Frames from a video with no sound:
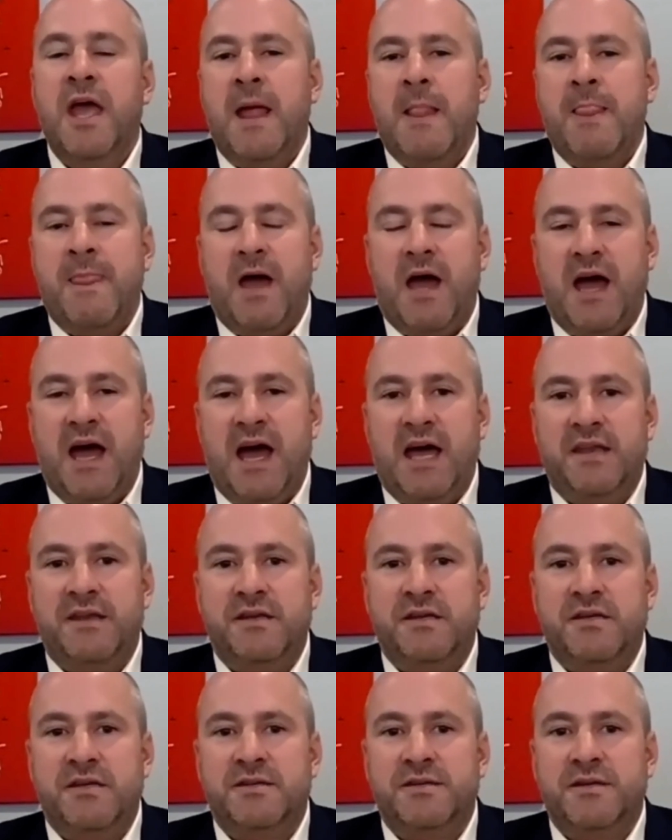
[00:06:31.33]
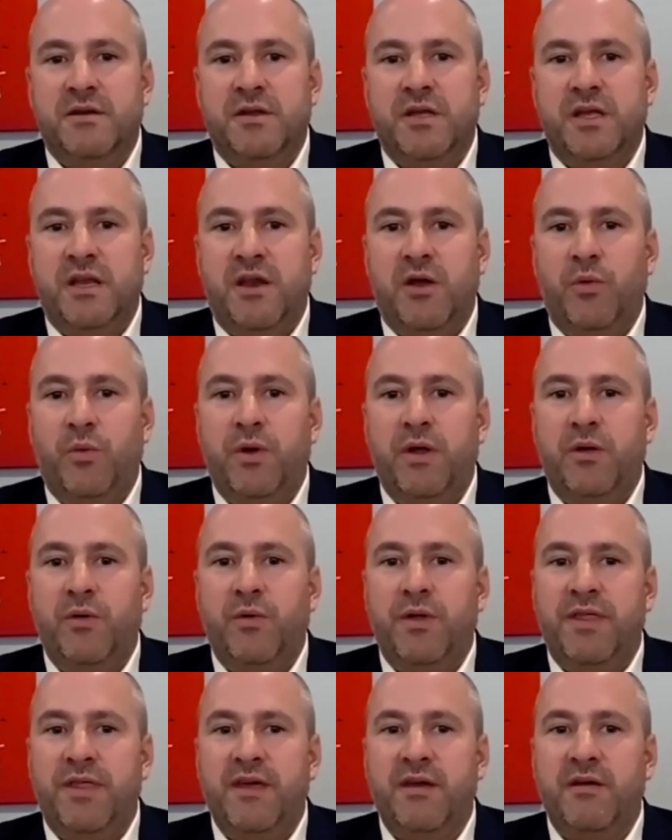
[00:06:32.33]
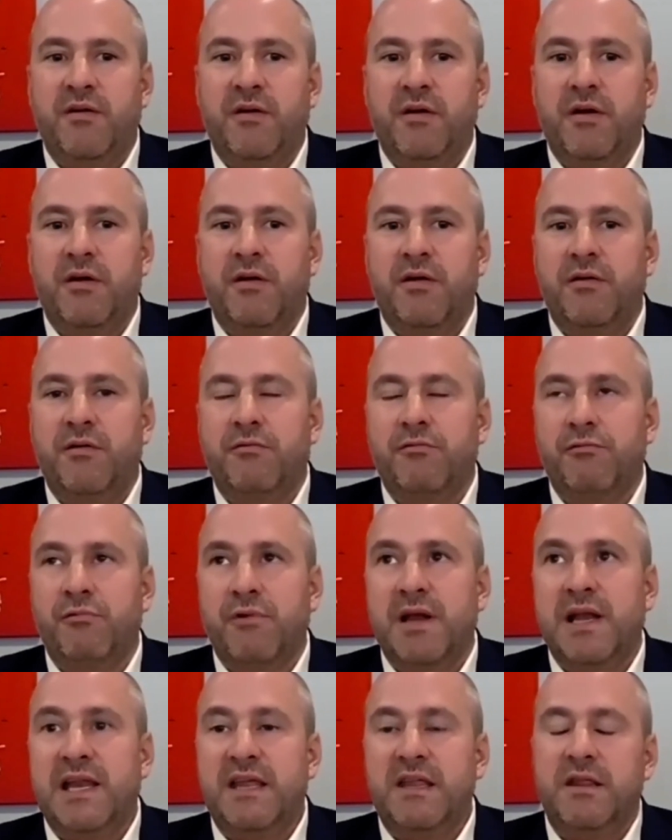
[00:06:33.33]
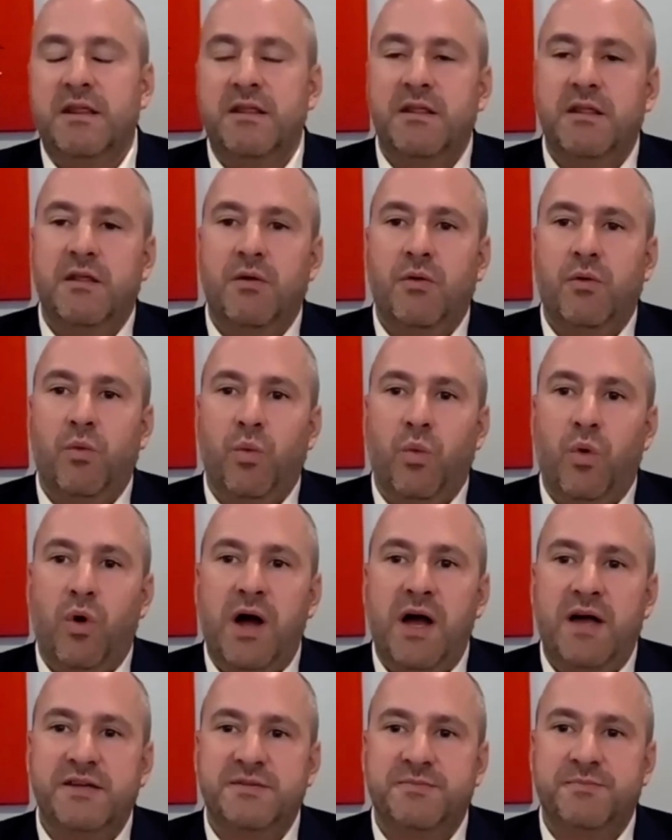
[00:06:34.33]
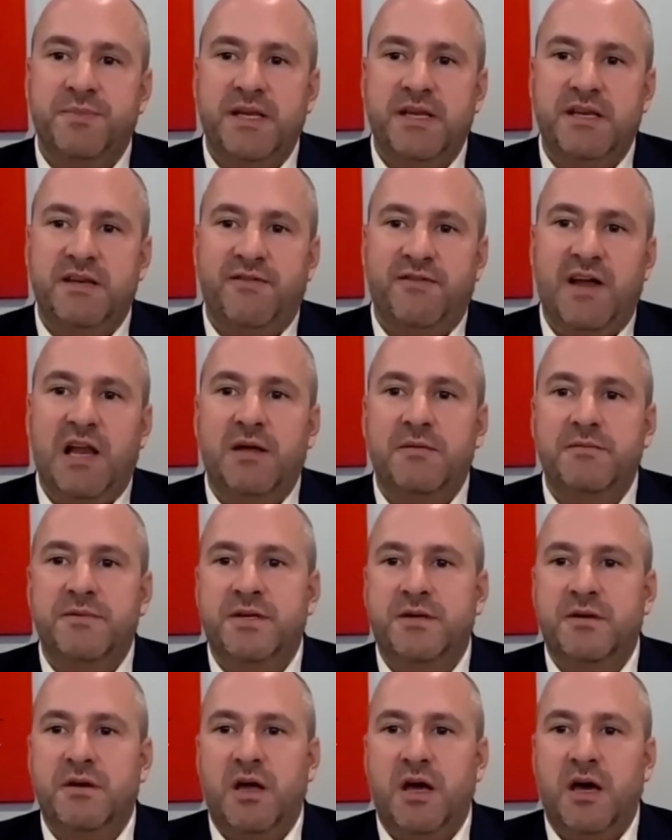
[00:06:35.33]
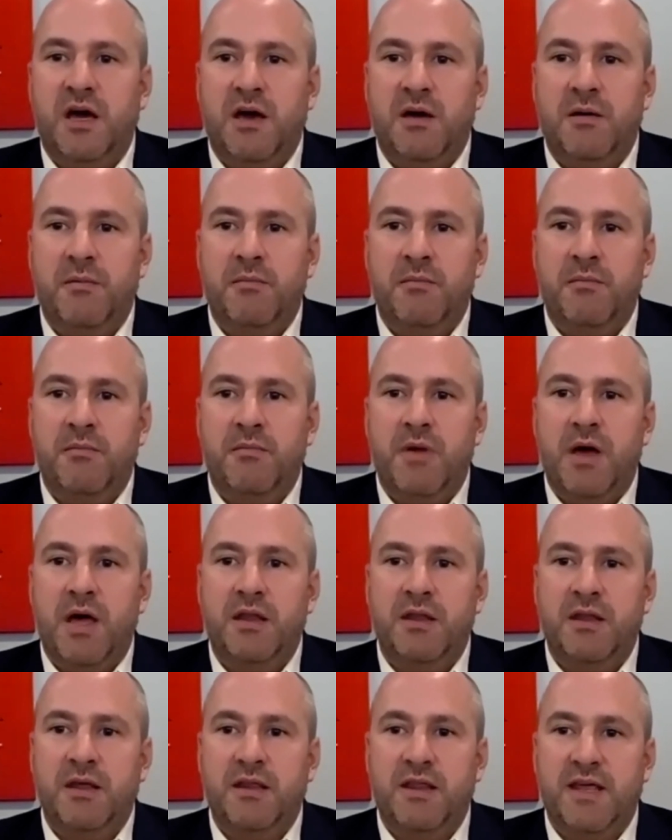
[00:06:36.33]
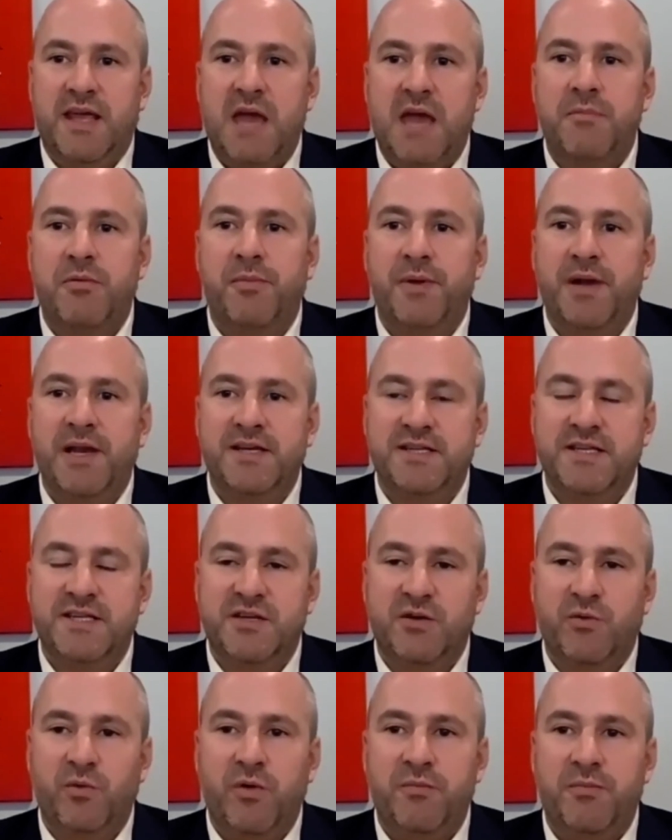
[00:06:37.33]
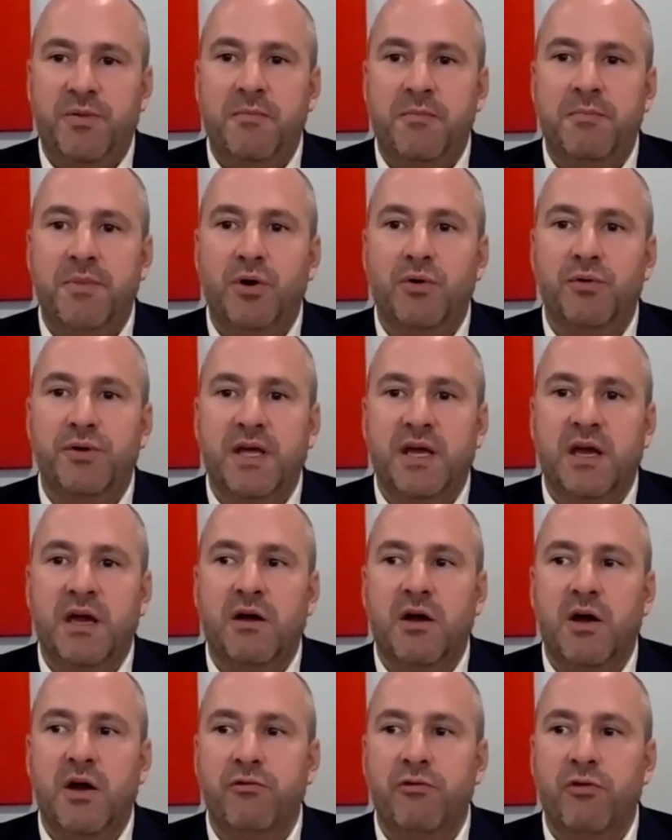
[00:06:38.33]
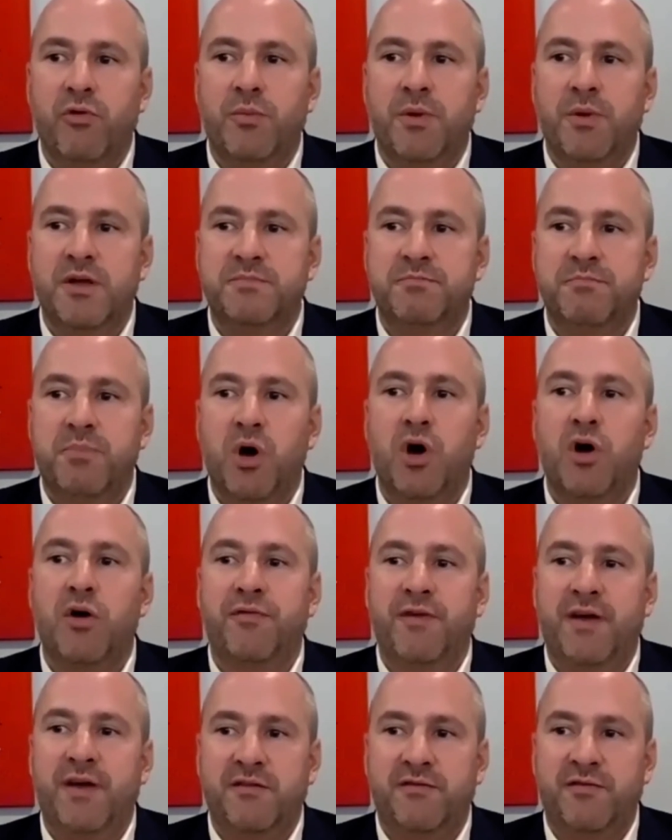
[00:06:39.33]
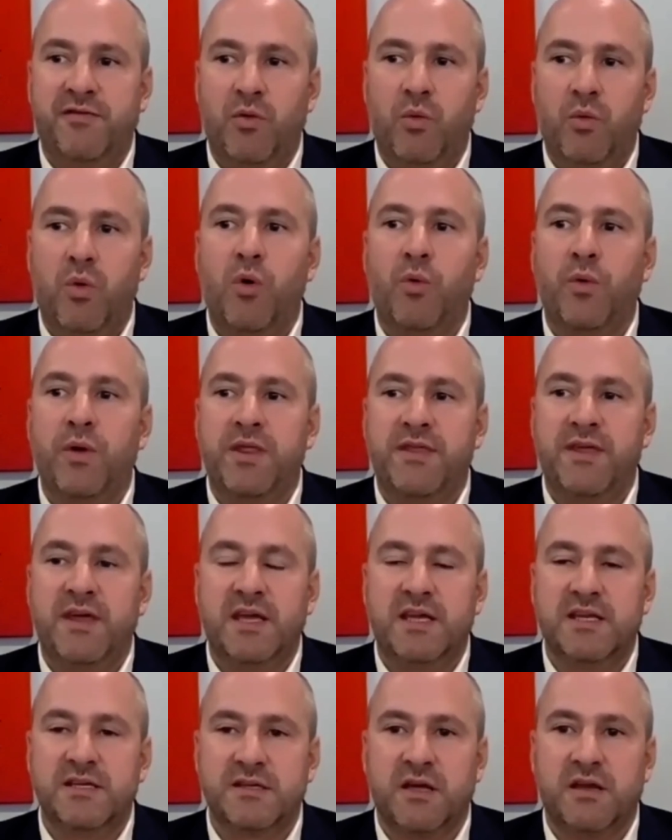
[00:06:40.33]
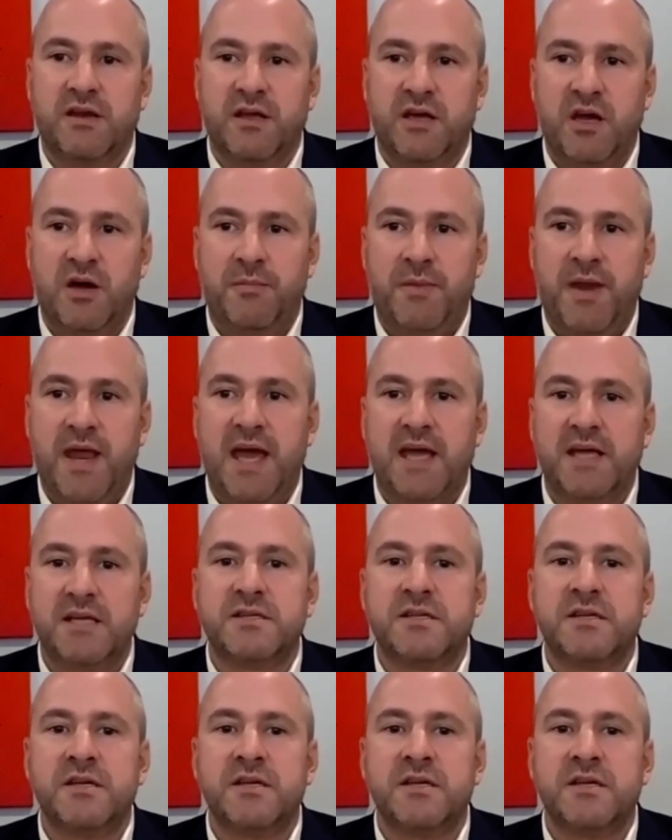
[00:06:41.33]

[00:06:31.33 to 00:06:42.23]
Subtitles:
And, we think really what has been developed and the capabilities that we've been building are almost perfect for what we think is going to come next.